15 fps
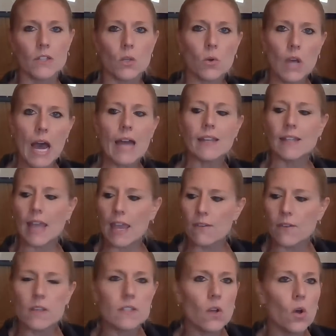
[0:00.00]
So God
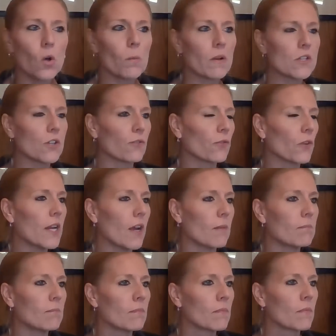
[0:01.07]
gave us a whole bunch of
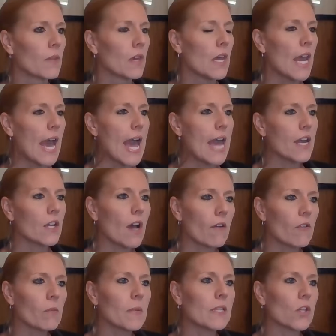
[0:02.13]
freedom, and
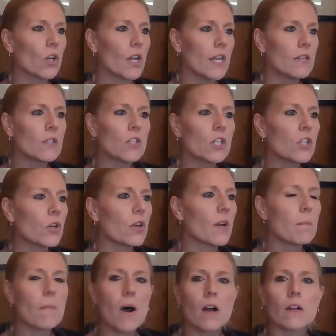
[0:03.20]
governments are
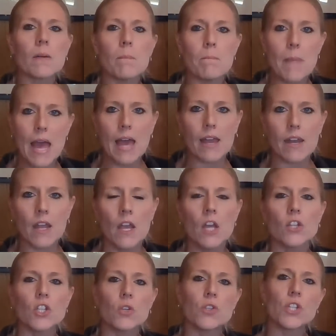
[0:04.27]
instituted among
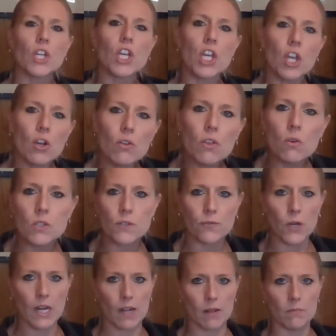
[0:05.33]
men to secure those
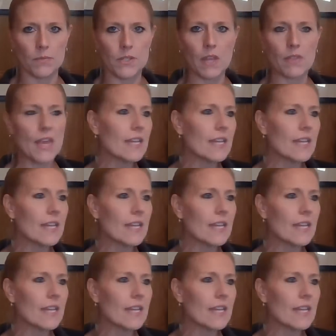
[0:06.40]
freedoms.